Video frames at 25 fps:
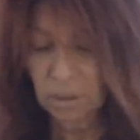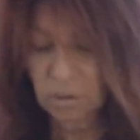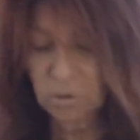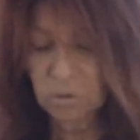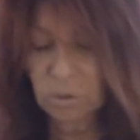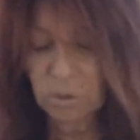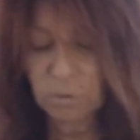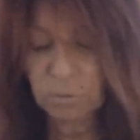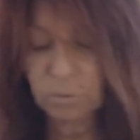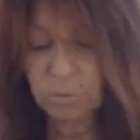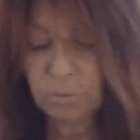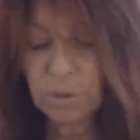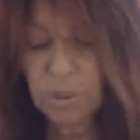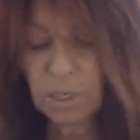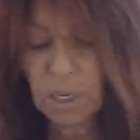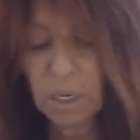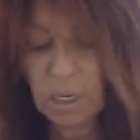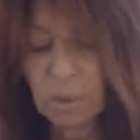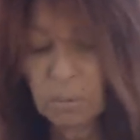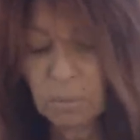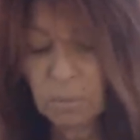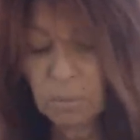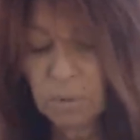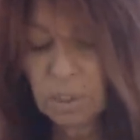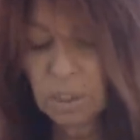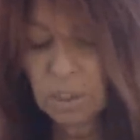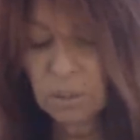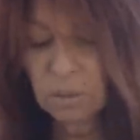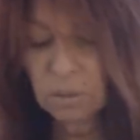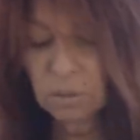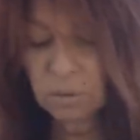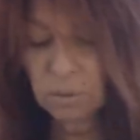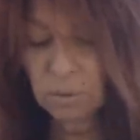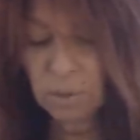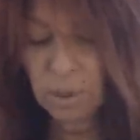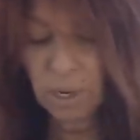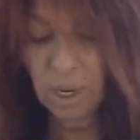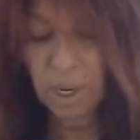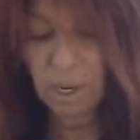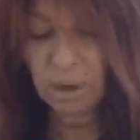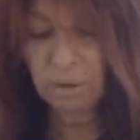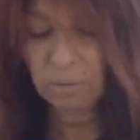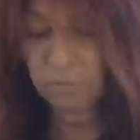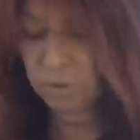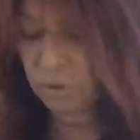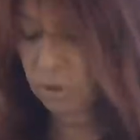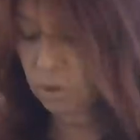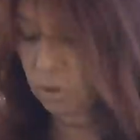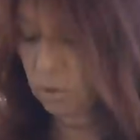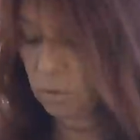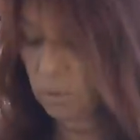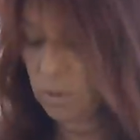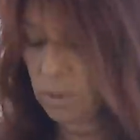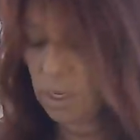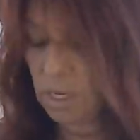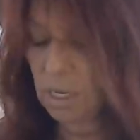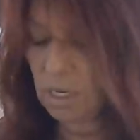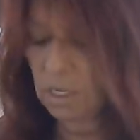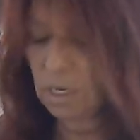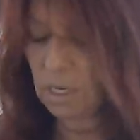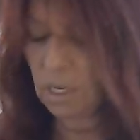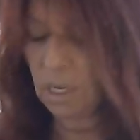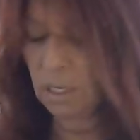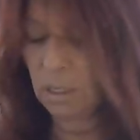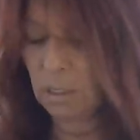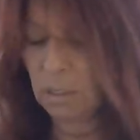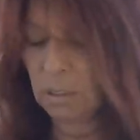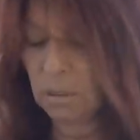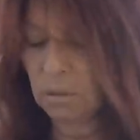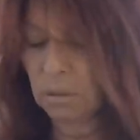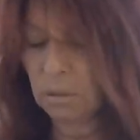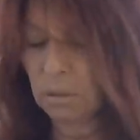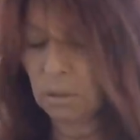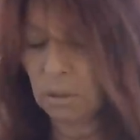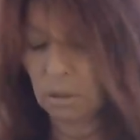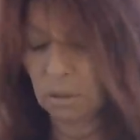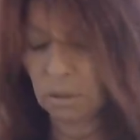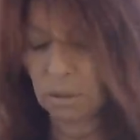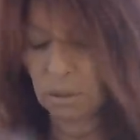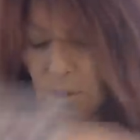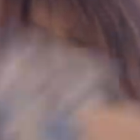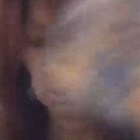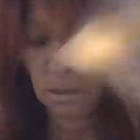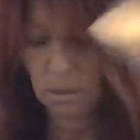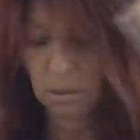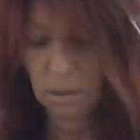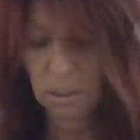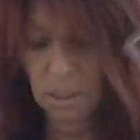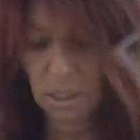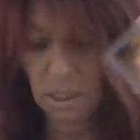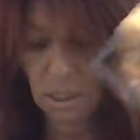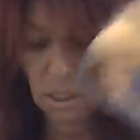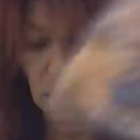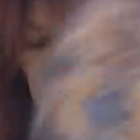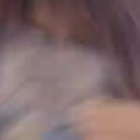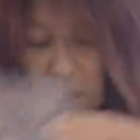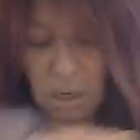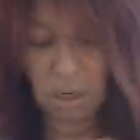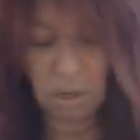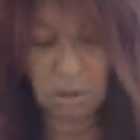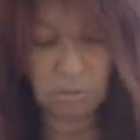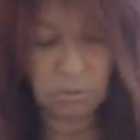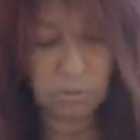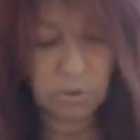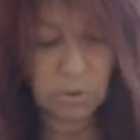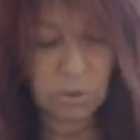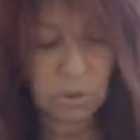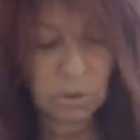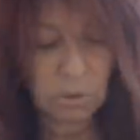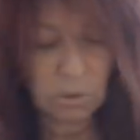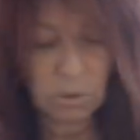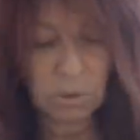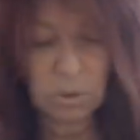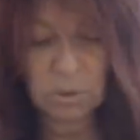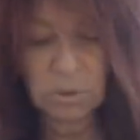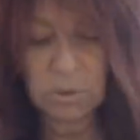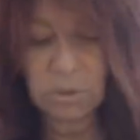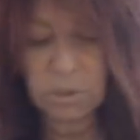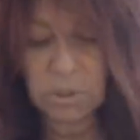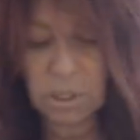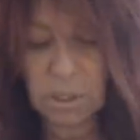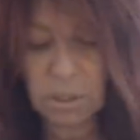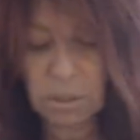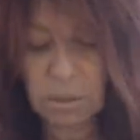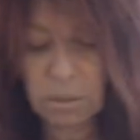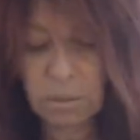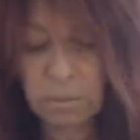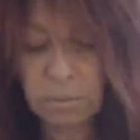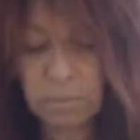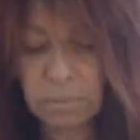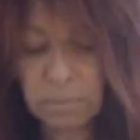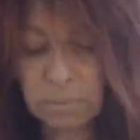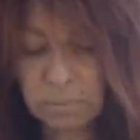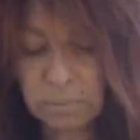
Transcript: And don't forget we do have the Queen and King of Swords here.